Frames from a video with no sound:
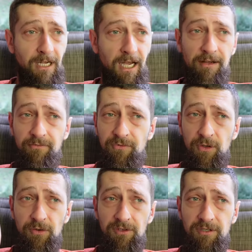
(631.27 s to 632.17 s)
I have a
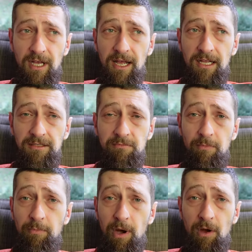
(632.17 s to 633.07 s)
few of the signs,
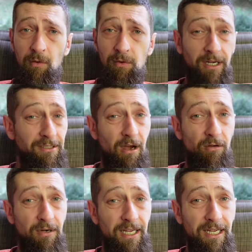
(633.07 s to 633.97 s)
but when I
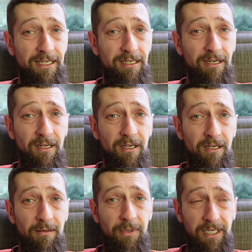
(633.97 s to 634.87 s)
don't eat
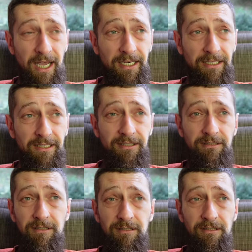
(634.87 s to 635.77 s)

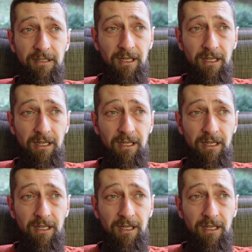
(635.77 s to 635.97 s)
potatoes,